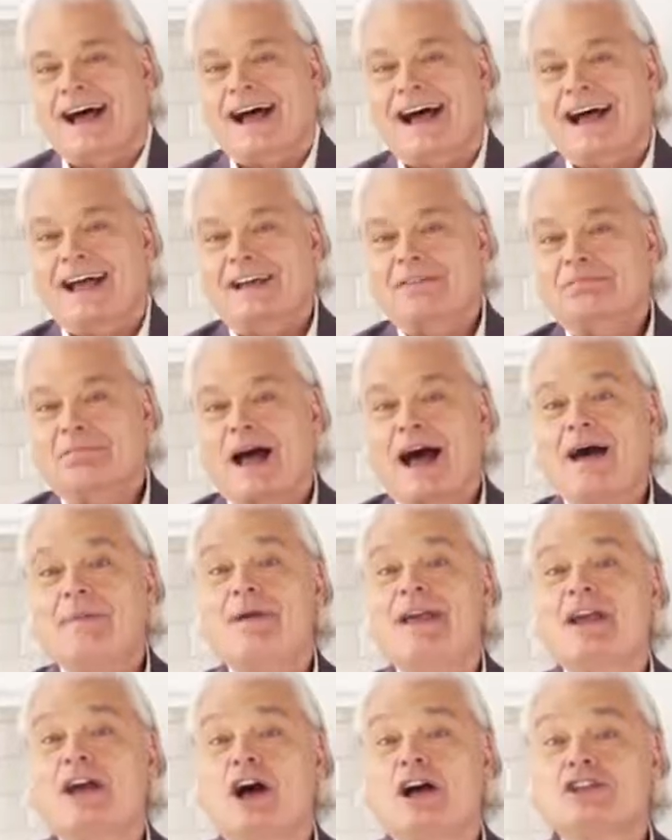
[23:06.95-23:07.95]
Hi,
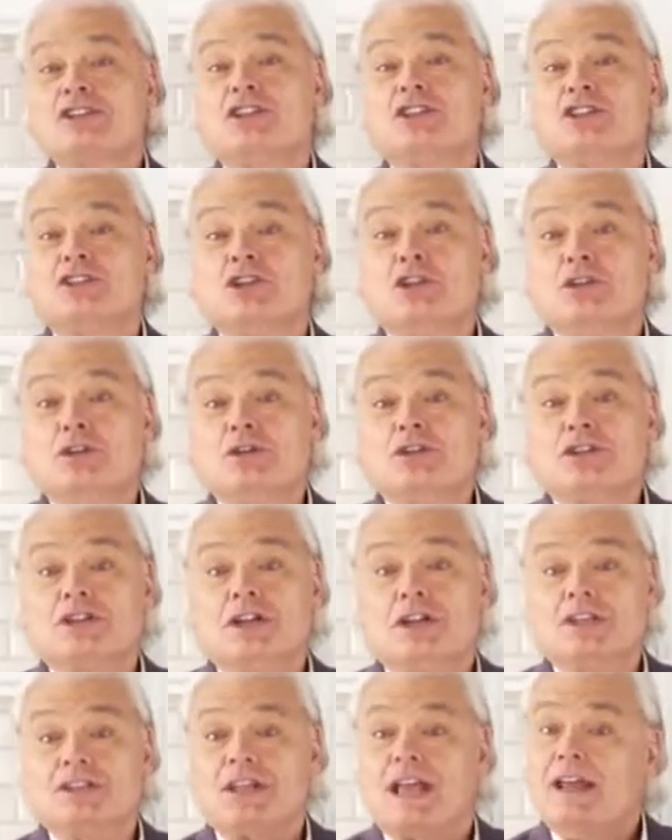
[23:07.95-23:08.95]
I'm Akos the
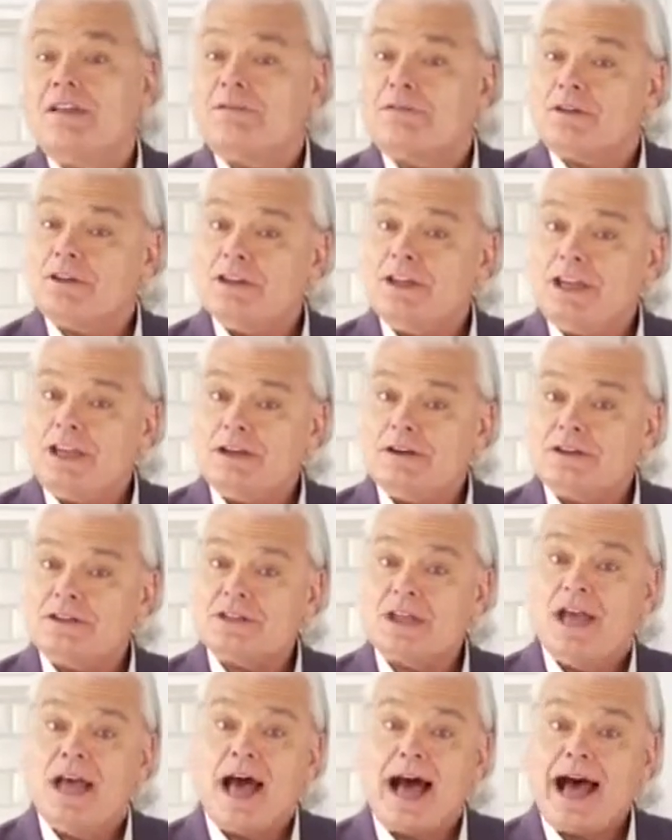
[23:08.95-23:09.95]
Solutionist, and for
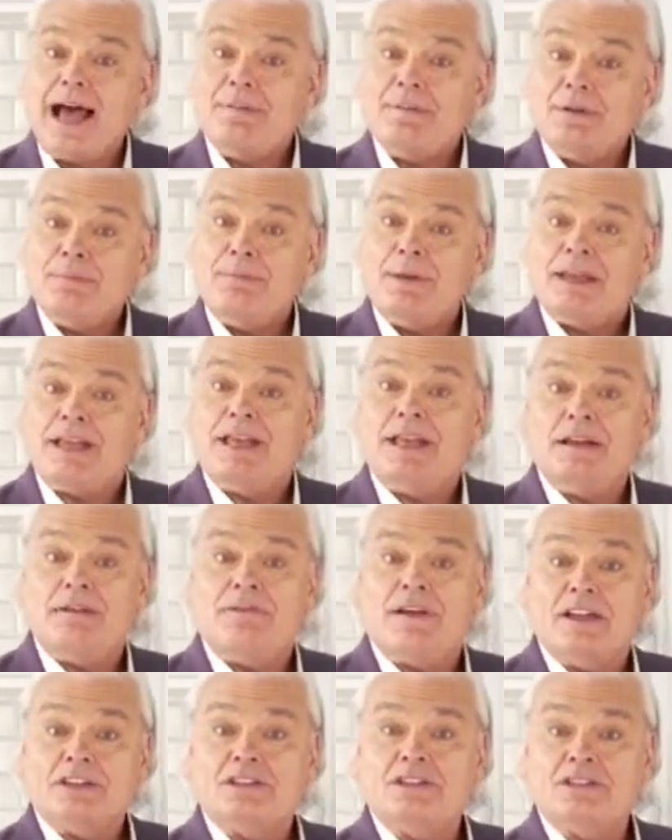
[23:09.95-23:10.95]
years I've been picking
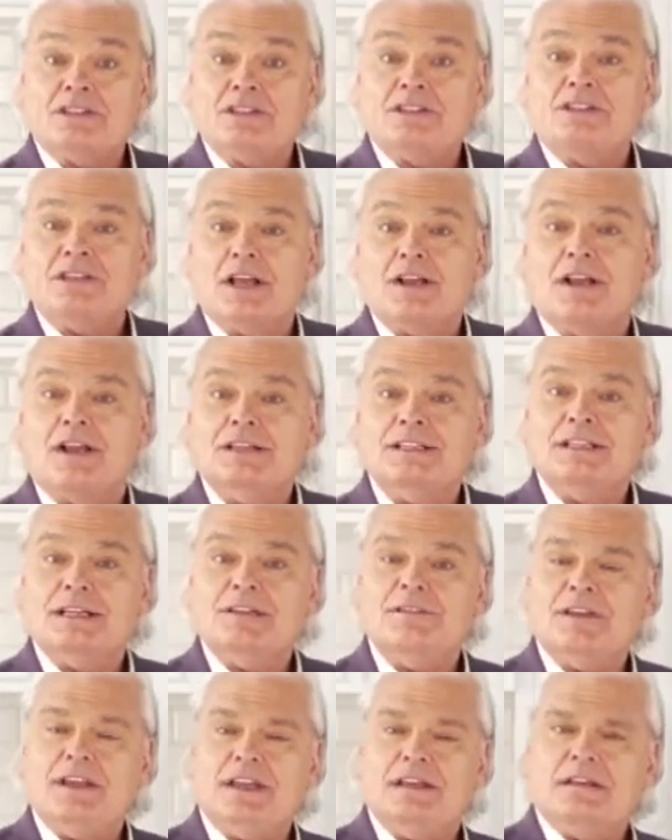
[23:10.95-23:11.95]
inventions to sell on
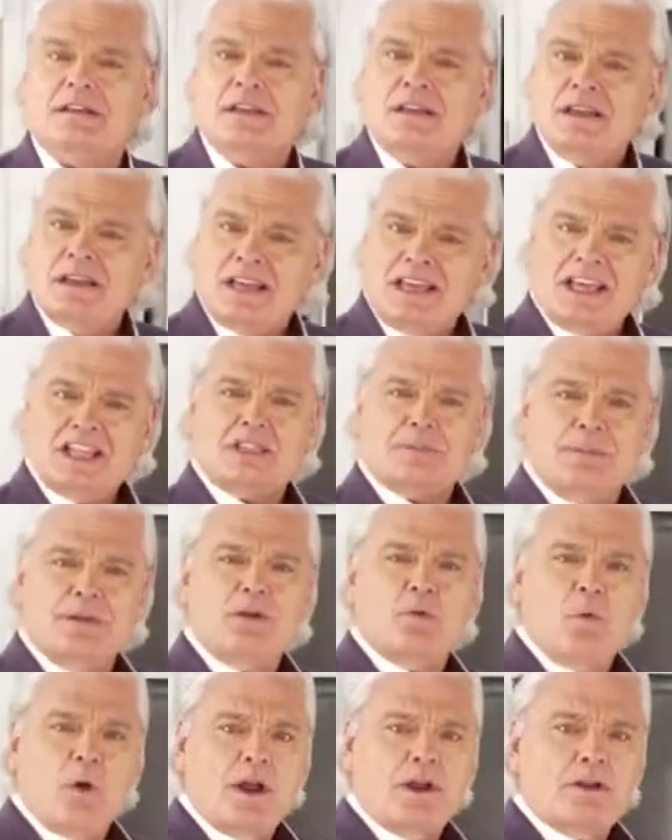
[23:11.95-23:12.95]
TV. It's
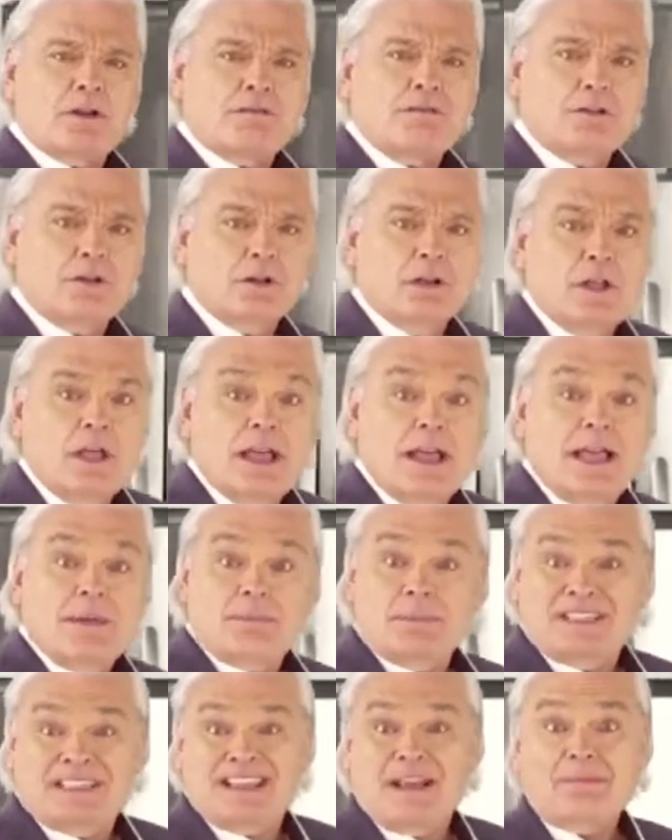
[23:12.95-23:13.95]
been wonderful,
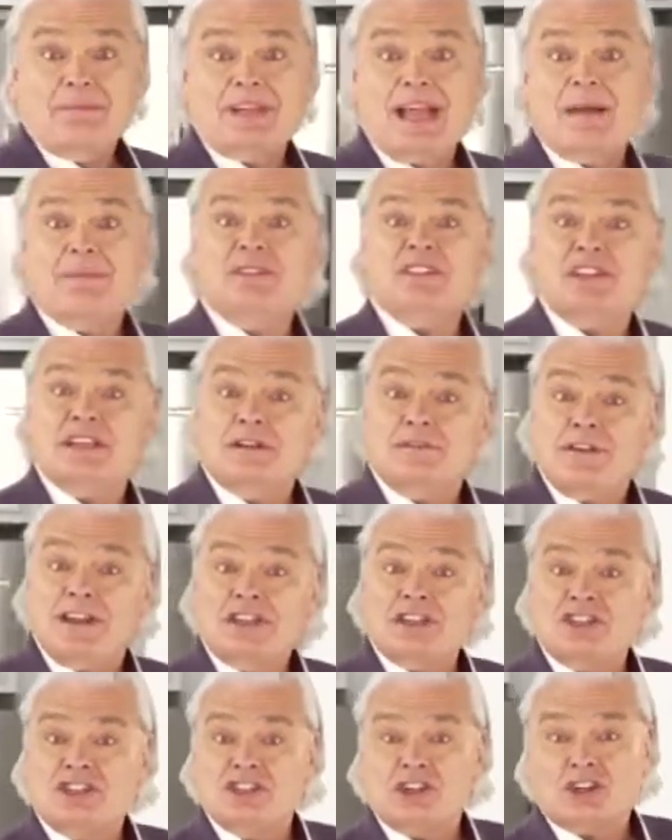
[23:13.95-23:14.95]
but sometimes the
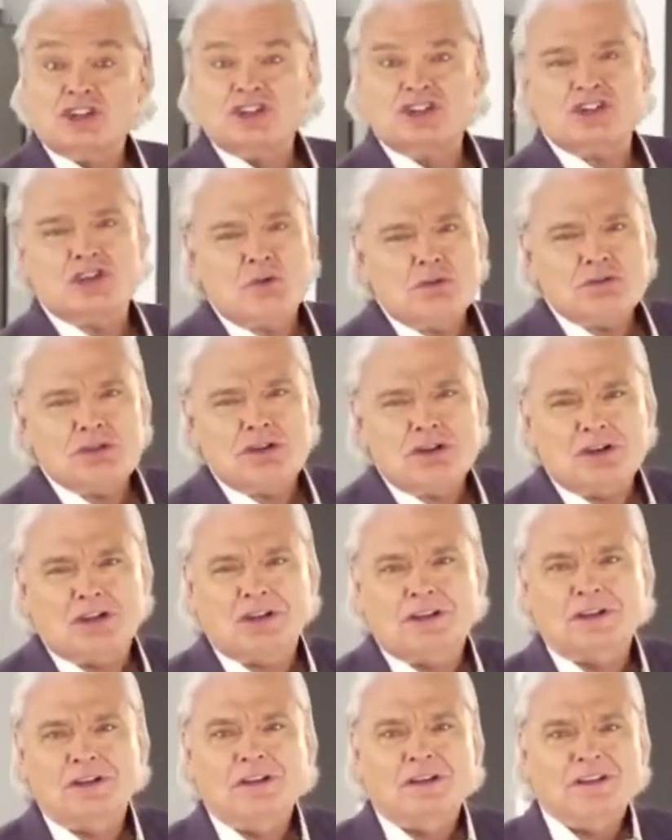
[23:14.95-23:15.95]
inventions are so
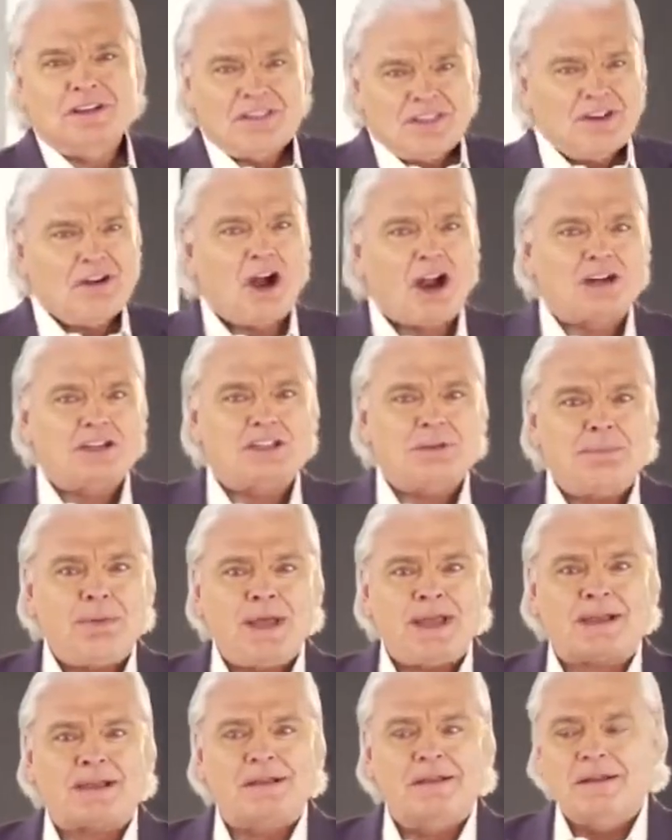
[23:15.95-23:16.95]
good, they're hard to
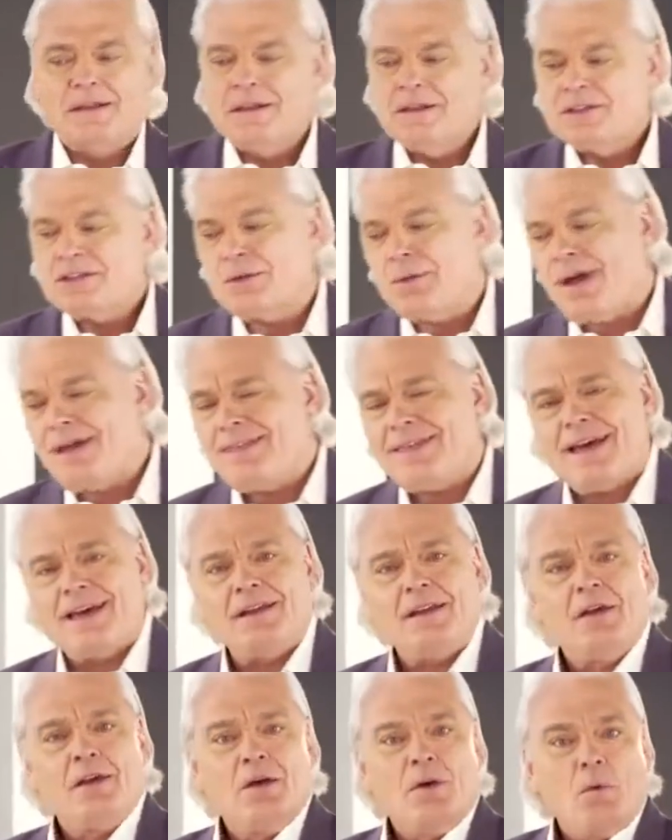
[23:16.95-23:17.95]
pick. So I
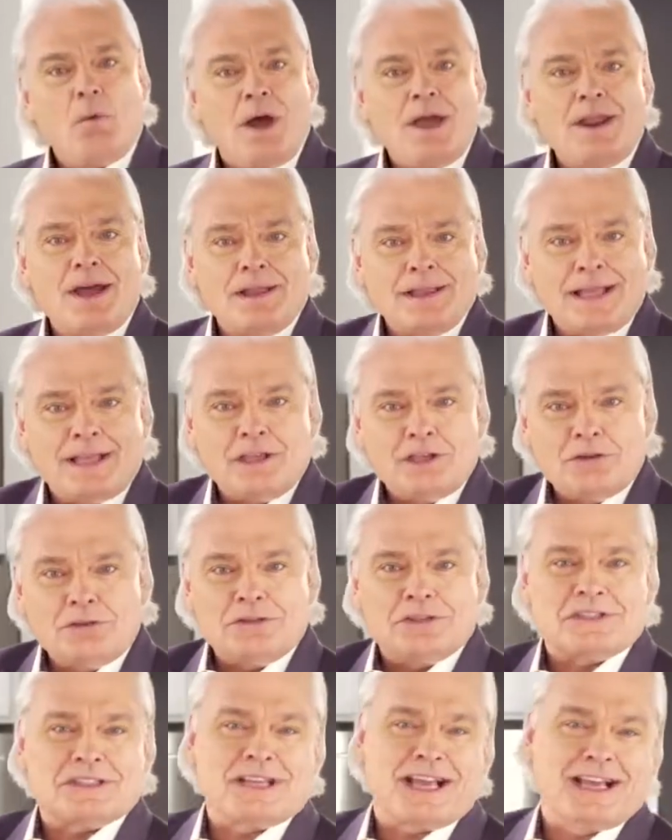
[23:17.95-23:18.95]
thought, why not let
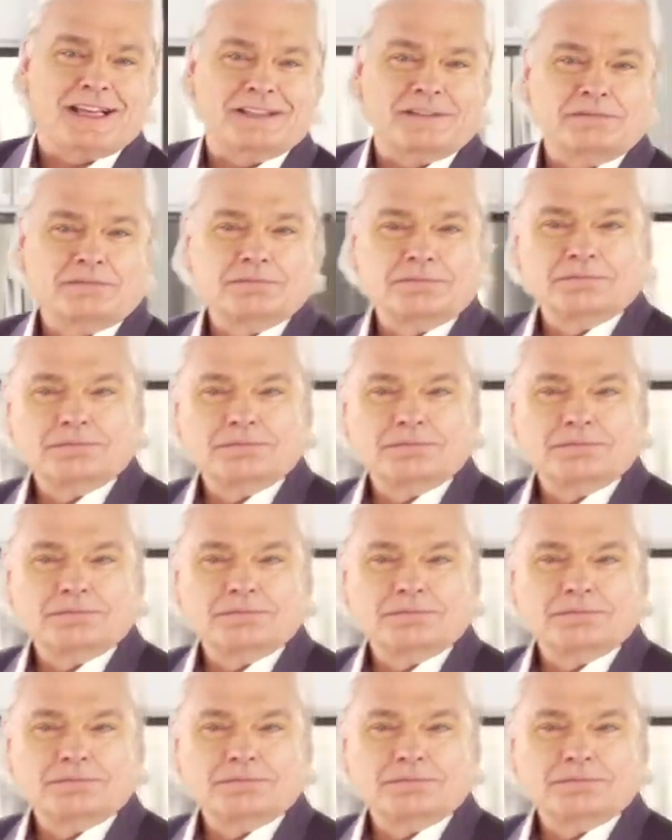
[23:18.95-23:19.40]
you decide?